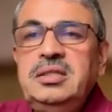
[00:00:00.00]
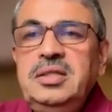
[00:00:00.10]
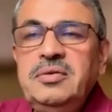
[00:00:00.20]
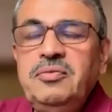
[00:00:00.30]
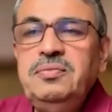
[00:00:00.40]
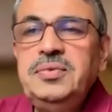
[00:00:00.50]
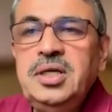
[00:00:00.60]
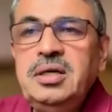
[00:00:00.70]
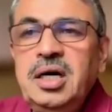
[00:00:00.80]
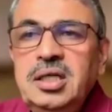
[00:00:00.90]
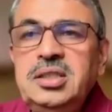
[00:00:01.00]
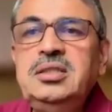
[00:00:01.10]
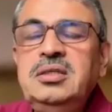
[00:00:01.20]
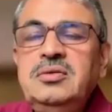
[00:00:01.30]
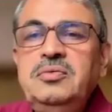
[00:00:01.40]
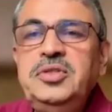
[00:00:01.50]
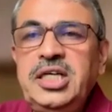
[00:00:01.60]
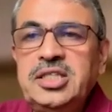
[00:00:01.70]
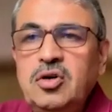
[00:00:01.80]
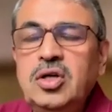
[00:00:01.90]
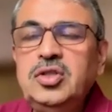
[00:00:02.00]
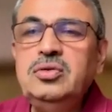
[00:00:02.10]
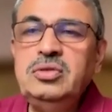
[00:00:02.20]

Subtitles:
The Earth, which has gone through